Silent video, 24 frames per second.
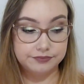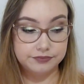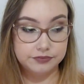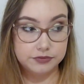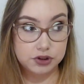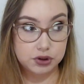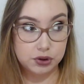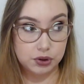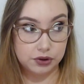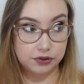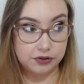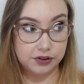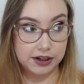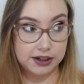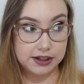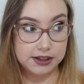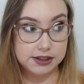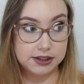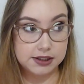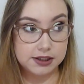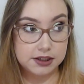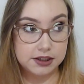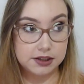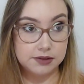Too
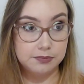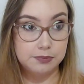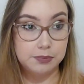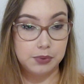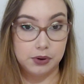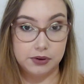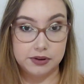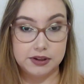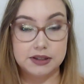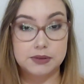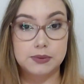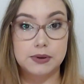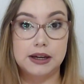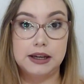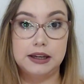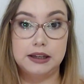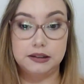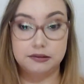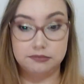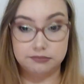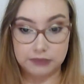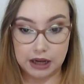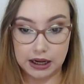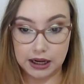Faced Born This
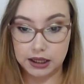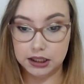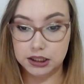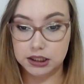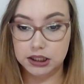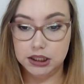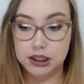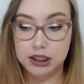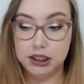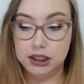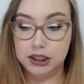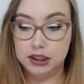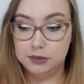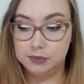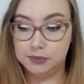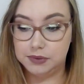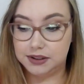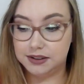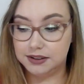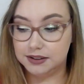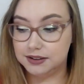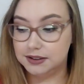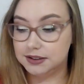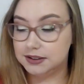Way matte,
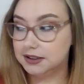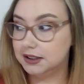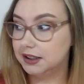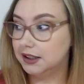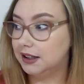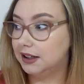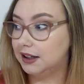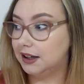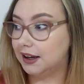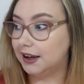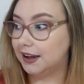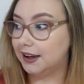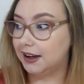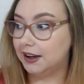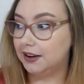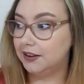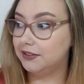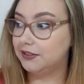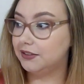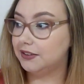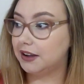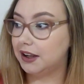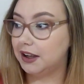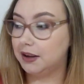because I
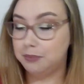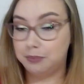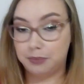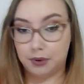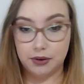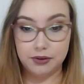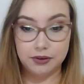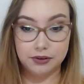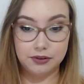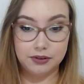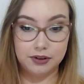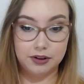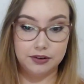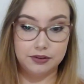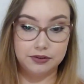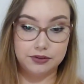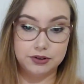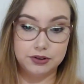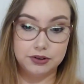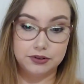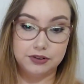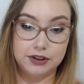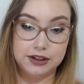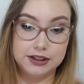have a bottle of
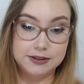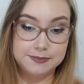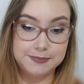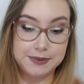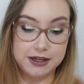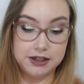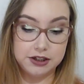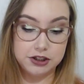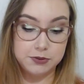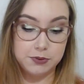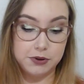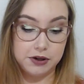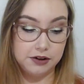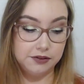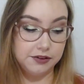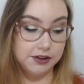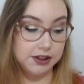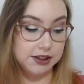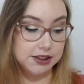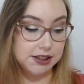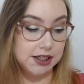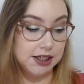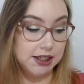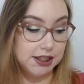Too Faced Peach
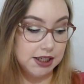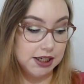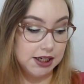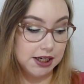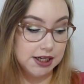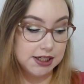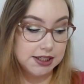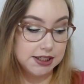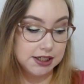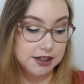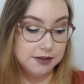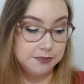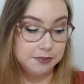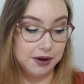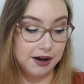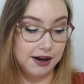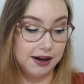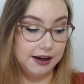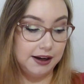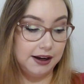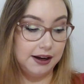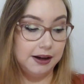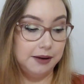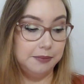Perfect, and then I did buy
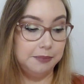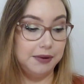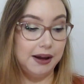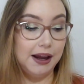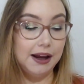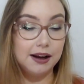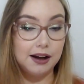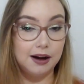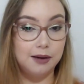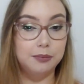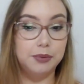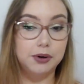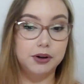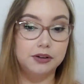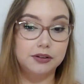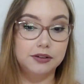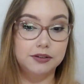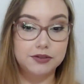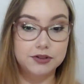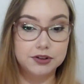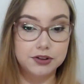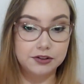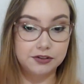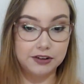a backup bottle
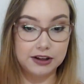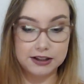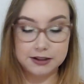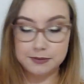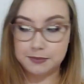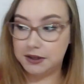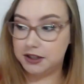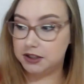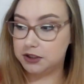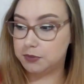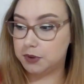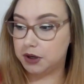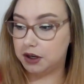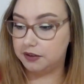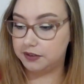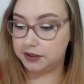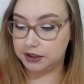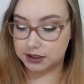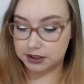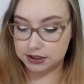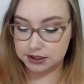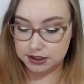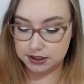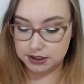of Too Faced Peach
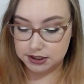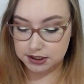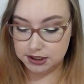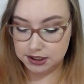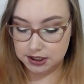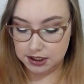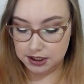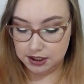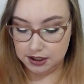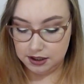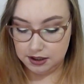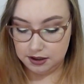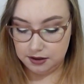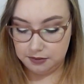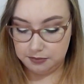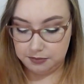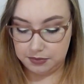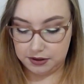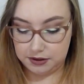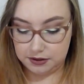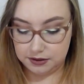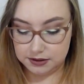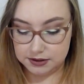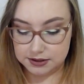Perfect
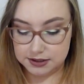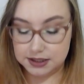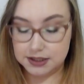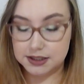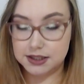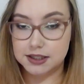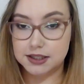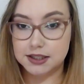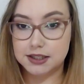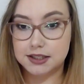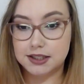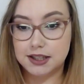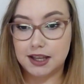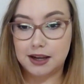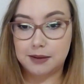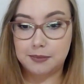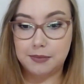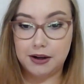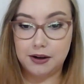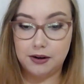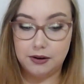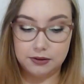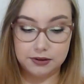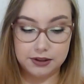because this is like
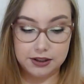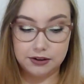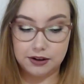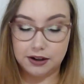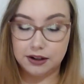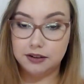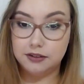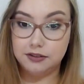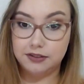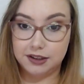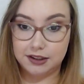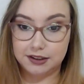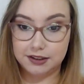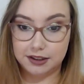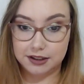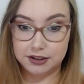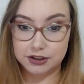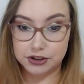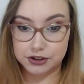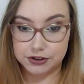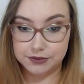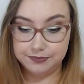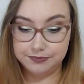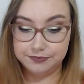my holy grail
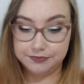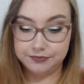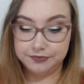foundation,